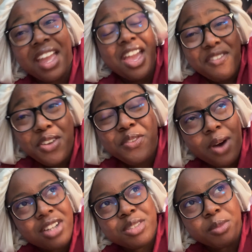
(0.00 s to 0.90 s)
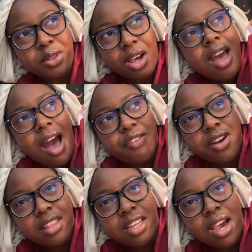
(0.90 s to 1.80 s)
If you watch Mulan, I
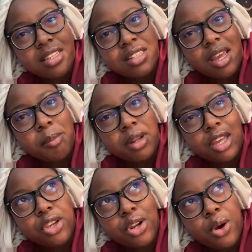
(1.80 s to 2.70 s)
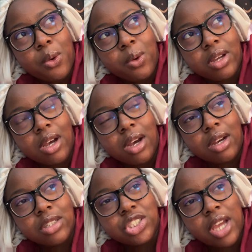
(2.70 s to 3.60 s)
forgot the guy's name, but like, you know,
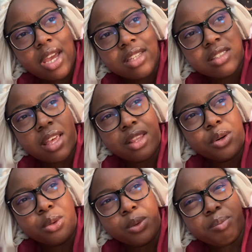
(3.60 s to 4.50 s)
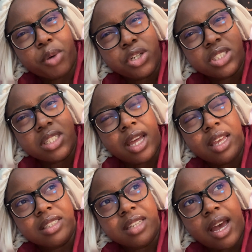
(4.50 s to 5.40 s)
uh, Shang's like little person that
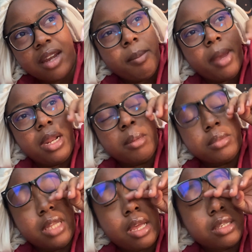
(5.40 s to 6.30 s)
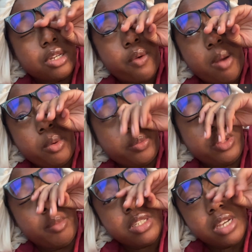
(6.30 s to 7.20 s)
his dad made him stick, stick around with with
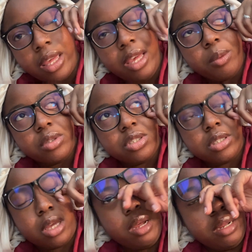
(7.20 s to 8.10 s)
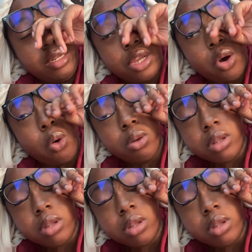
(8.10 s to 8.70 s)
the mustache. He was just like a hole.